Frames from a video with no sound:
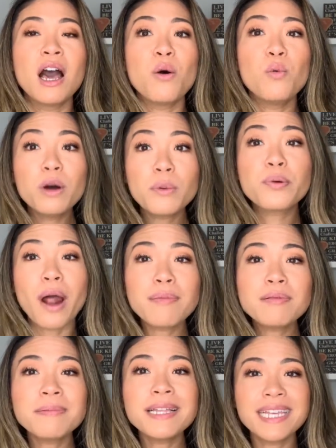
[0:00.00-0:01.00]
will
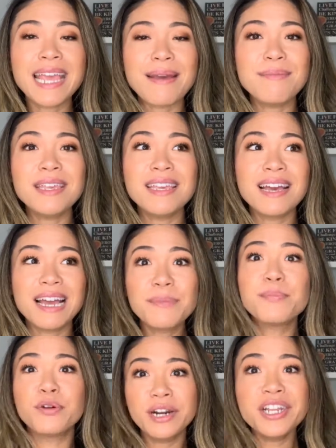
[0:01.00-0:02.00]
probably get me a
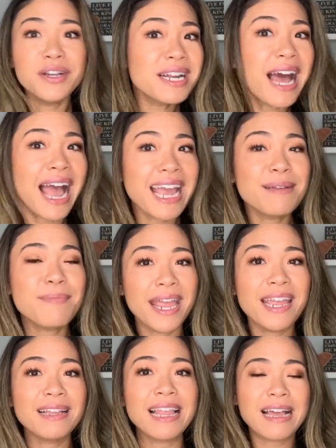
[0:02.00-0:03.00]
pretty good
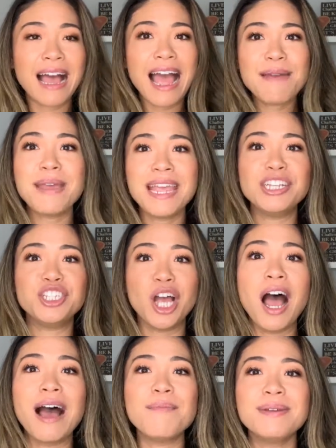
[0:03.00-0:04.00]
high paying
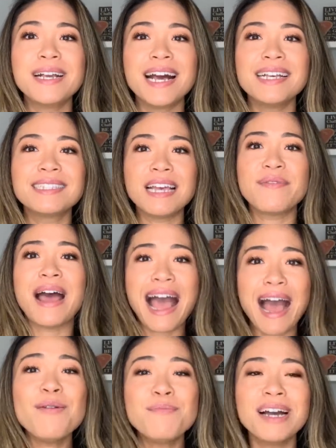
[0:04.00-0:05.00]
job because of
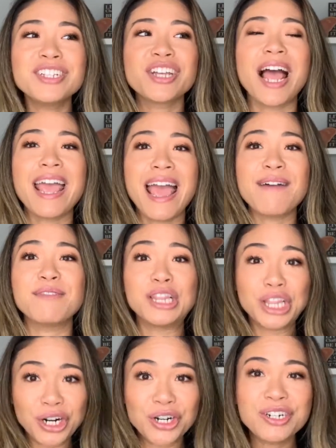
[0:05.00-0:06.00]
how much I have
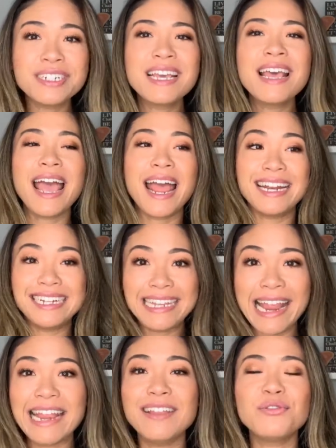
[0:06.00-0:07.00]
learned and
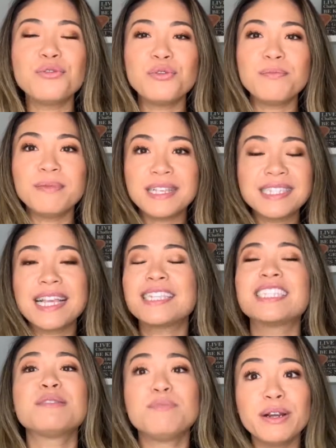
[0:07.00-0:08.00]
gained through this
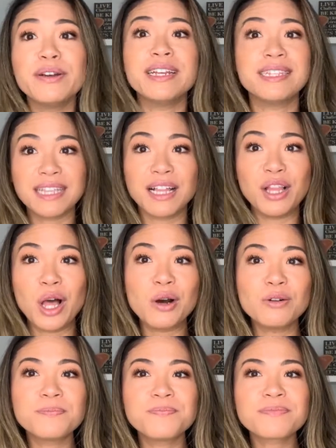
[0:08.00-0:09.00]
experience
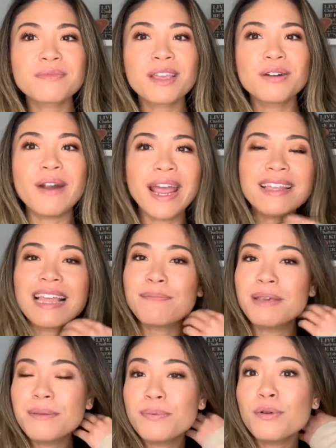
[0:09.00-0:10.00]
alone, right? Like
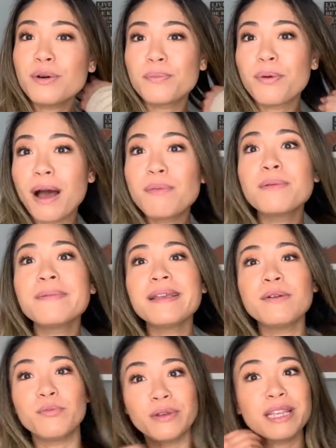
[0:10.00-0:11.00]
people would
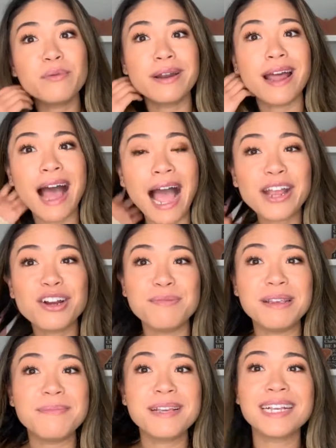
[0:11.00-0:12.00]
probably really want to hire
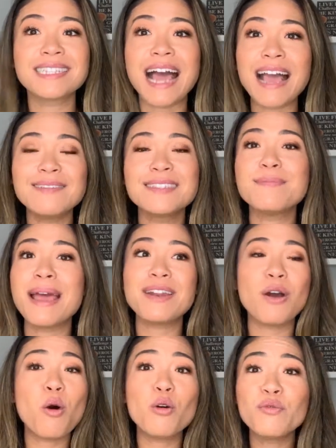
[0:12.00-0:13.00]
me because I've spent
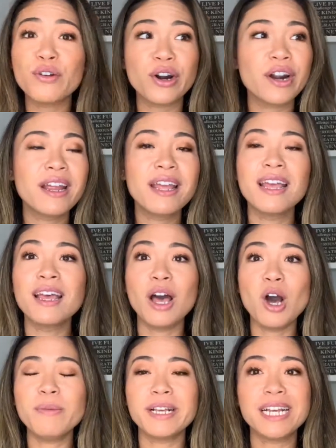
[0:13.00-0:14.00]
over,
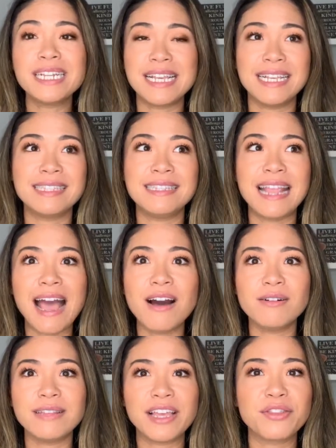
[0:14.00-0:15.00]
oh my goodness,
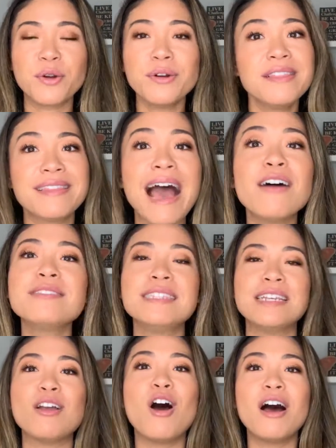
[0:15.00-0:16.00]
now like
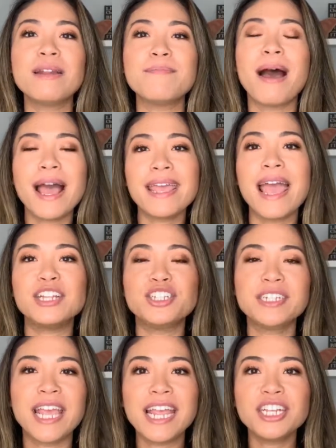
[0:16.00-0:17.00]
30,000 on my
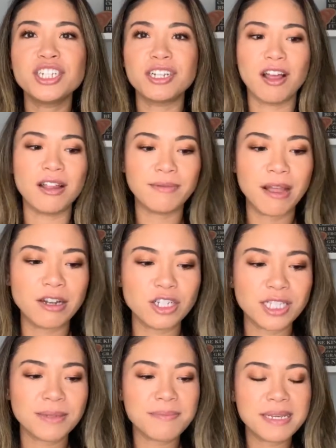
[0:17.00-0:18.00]
education, on
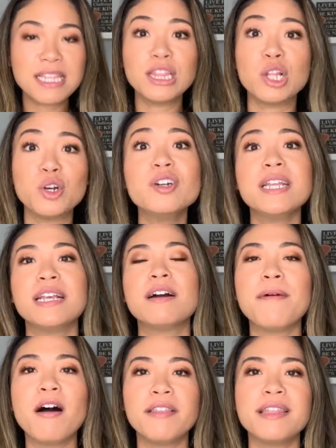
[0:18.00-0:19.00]
just me learning of
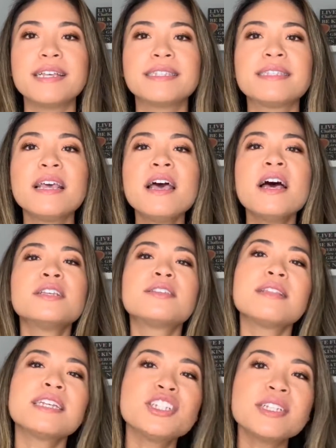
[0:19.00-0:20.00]
all this. So
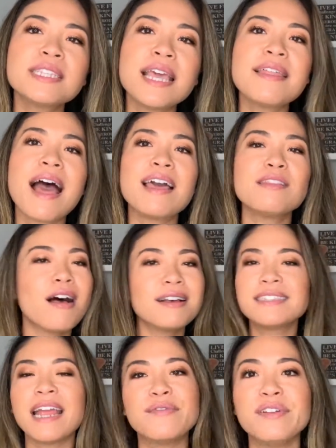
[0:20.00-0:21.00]
let's just say that I
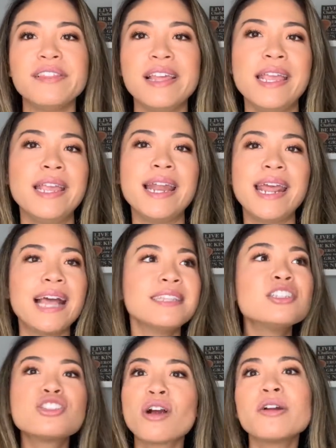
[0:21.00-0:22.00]
lost everything and I had to
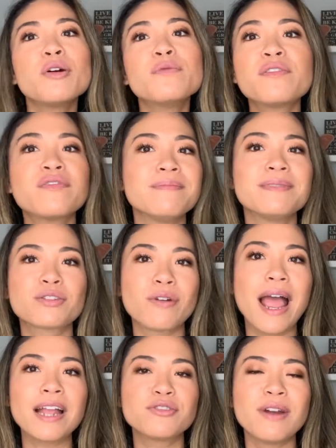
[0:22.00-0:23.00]
start over from
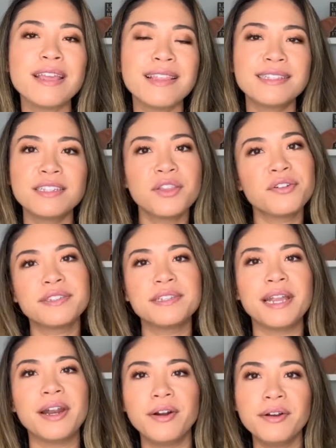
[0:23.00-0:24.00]
scratch, right? That's another
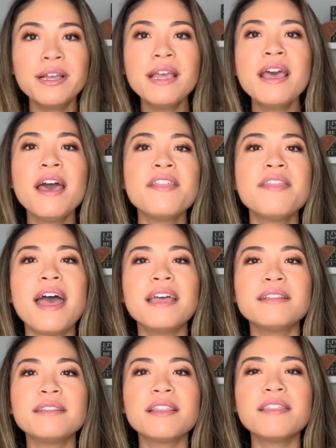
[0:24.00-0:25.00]
scenario.
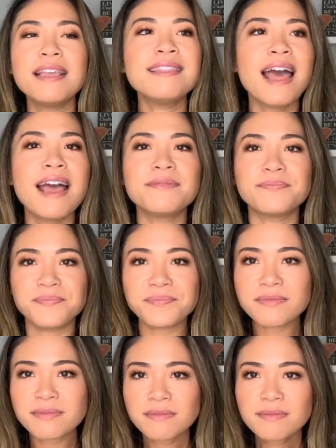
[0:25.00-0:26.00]
That the thing that
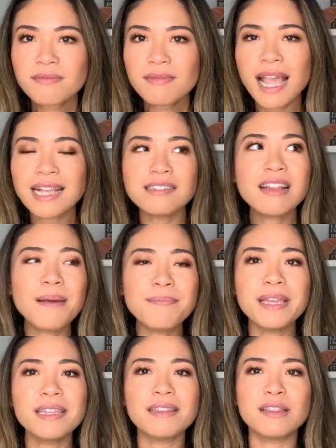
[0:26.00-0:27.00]
has not
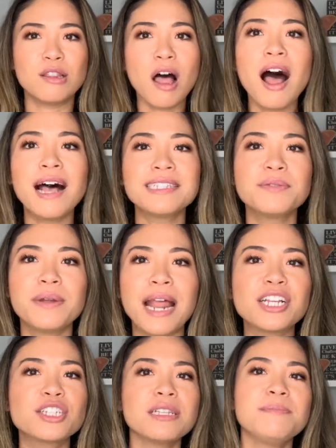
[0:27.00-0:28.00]
been lost would
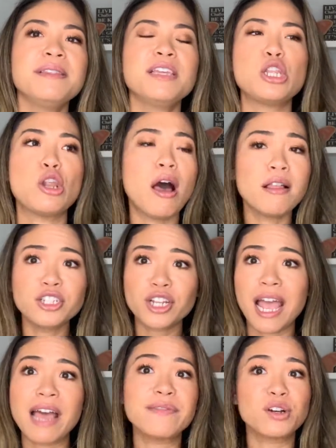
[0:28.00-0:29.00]
actually be the knowledge I
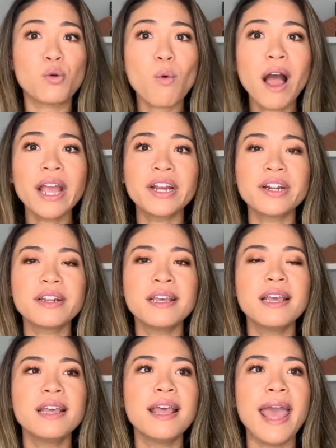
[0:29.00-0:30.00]
have acquired
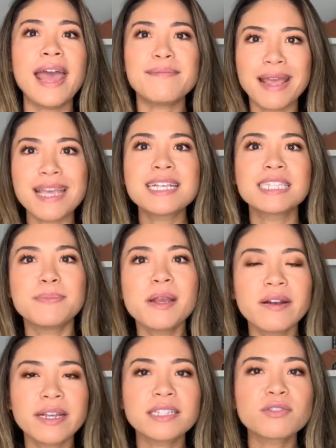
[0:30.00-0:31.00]
and my
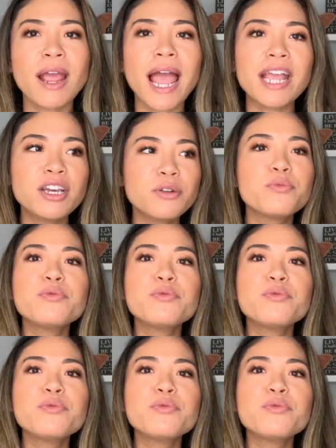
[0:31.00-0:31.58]
experience, right? I could